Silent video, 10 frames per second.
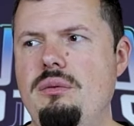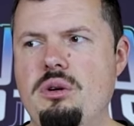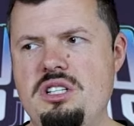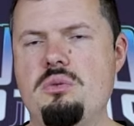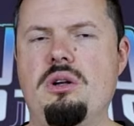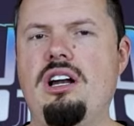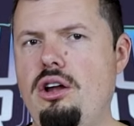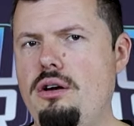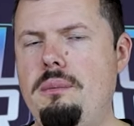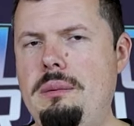which is what a
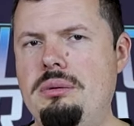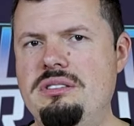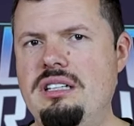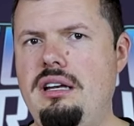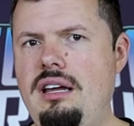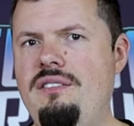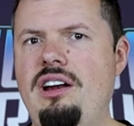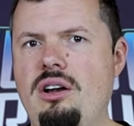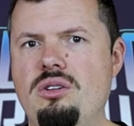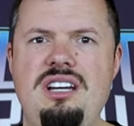lot of people did even
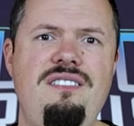at launch.